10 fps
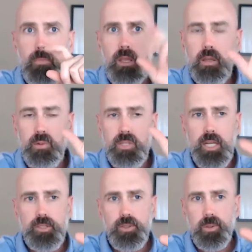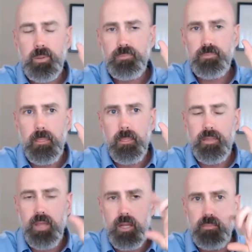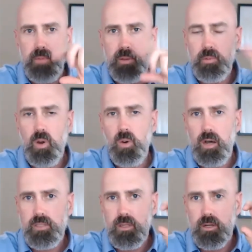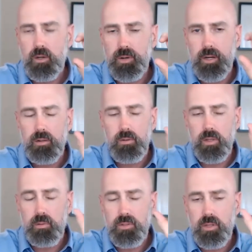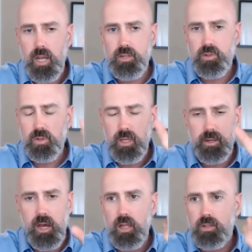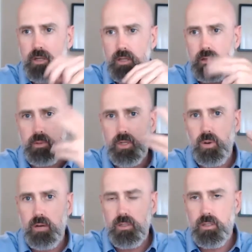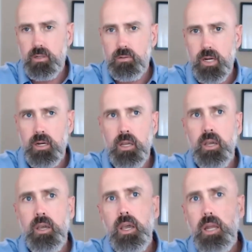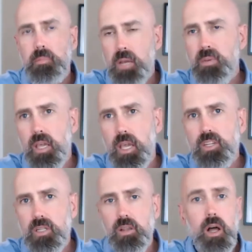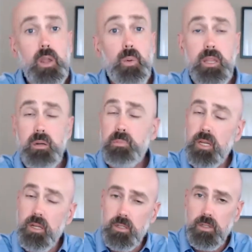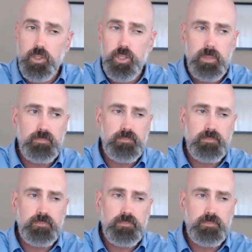there was high school, and then maybe they would go off to their career, or there was high school, then college, and then they would go off to their career. And maybe occasionally along the way there'd be an internship.